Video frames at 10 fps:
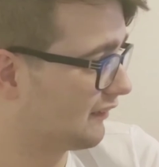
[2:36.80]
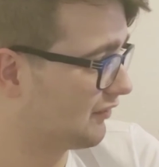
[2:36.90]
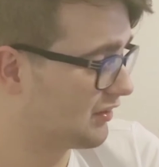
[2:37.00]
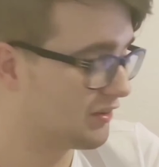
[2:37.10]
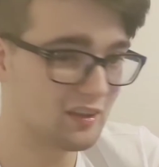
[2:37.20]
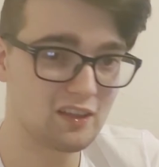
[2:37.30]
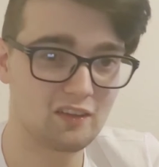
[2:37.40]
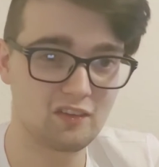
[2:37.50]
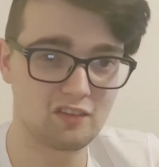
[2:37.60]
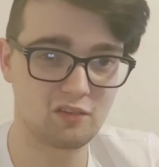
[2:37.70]

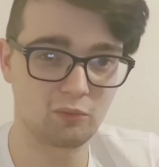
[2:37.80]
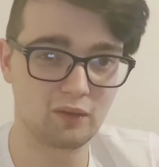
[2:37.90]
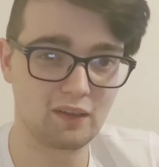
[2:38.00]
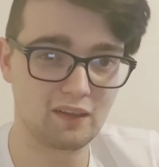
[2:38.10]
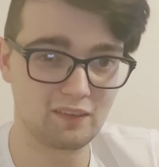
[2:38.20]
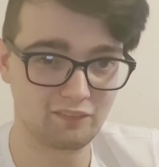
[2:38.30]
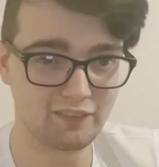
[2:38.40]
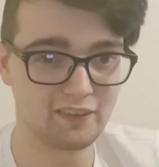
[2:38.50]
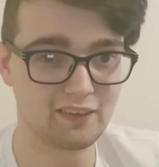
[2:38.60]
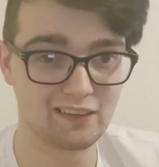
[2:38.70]
scenes where
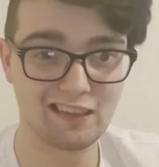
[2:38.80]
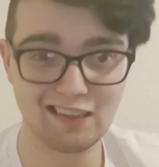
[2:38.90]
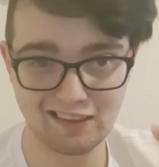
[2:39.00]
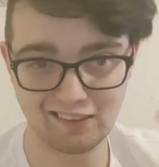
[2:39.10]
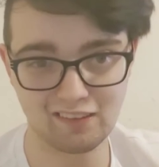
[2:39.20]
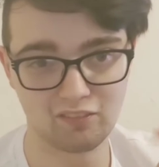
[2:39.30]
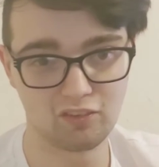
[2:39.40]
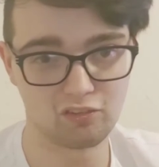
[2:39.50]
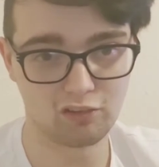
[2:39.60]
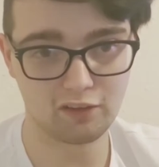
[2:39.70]
the
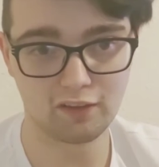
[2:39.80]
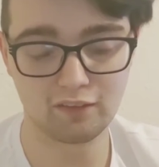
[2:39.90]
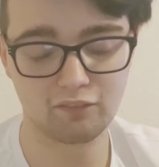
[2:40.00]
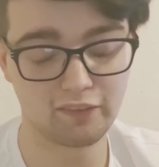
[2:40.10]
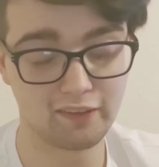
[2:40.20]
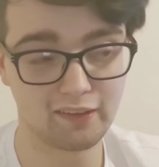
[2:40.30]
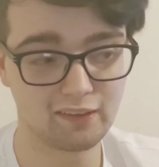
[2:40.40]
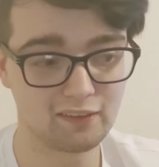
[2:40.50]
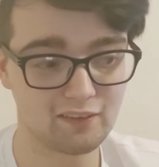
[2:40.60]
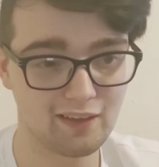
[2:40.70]
caregivers, right,
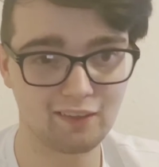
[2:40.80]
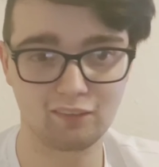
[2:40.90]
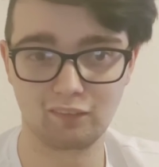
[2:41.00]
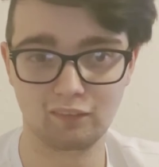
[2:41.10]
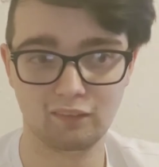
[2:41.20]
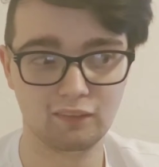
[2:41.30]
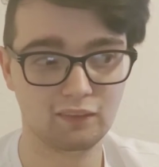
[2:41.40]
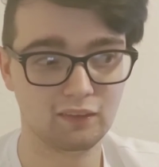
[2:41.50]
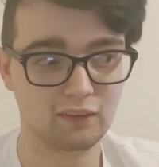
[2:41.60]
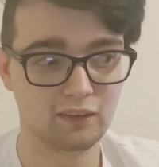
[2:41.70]
they tackle
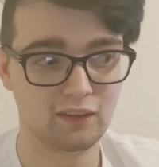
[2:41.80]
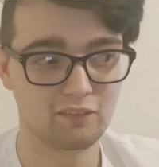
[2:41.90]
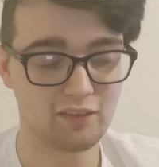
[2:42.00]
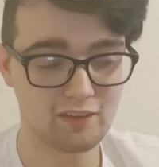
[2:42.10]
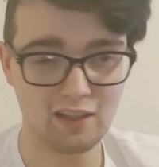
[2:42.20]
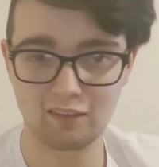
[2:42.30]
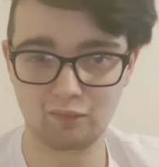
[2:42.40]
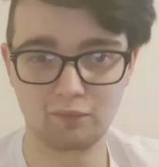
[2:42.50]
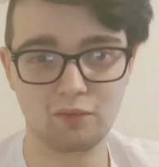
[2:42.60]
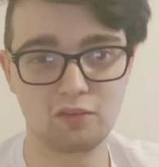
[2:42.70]

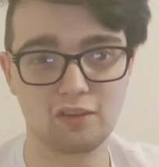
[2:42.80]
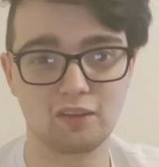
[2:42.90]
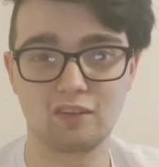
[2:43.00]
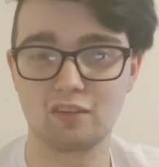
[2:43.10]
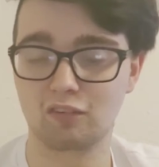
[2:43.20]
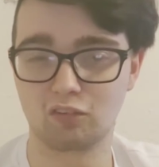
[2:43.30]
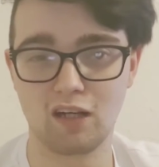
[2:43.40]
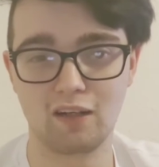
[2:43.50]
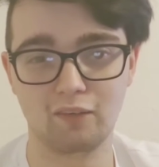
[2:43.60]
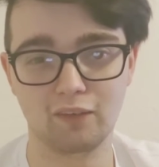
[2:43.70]
music to the
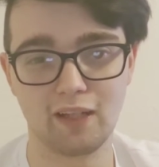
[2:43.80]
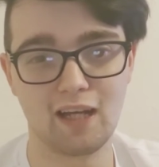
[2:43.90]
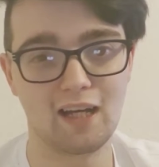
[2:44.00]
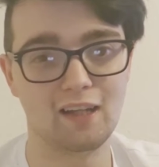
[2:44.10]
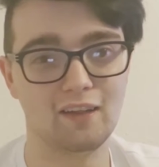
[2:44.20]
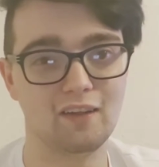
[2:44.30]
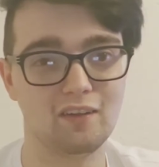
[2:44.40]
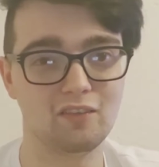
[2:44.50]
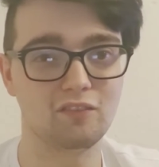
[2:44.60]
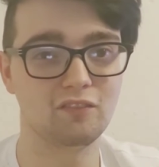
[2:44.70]
ground
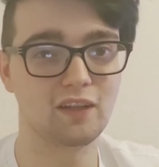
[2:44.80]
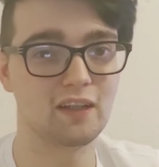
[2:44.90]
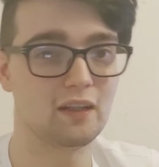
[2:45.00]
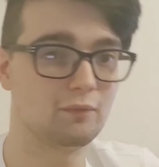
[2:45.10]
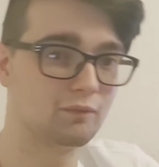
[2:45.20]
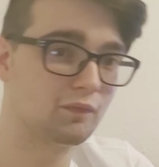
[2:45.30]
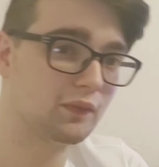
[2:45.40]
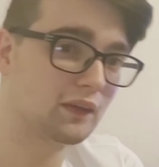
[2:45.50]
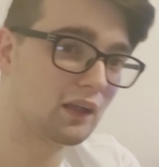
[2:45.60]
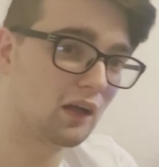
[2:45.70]
and they
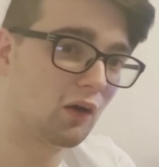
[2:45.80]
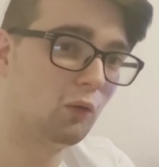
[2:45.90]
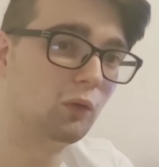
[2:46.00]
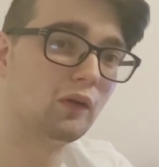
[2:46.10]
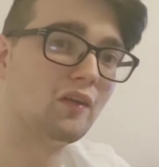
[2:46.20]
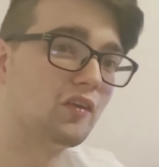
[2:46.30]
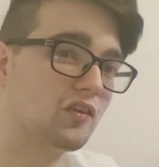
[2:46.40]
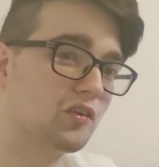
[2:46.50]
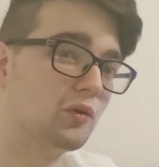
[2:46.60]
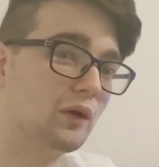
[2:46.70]
hold on
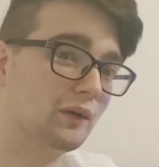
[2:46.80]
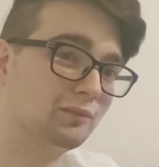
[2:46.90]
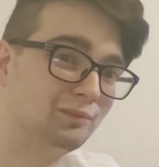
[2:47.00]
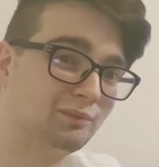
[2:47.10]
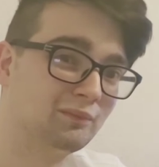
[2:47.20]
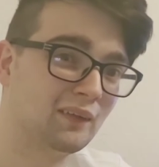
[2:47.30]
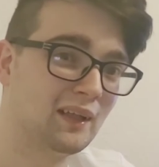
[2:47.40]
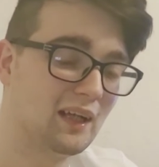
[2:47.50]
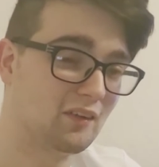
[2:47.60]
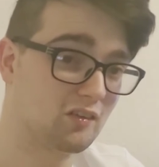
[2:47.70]
to her
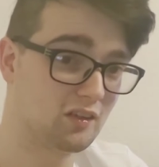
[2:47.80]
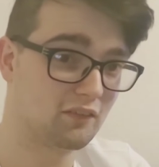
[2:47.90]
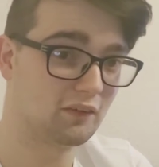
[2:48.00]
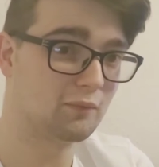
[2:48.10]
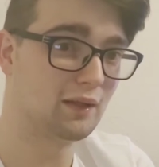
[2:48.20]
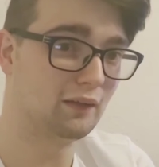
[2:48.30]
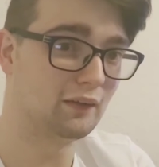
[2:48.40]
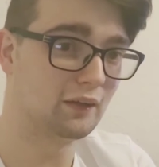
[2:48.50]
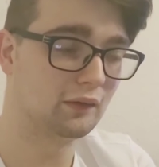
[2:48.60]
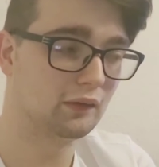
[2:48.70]
as she's having a
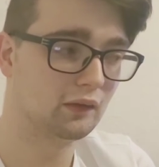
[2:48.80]
meltdown.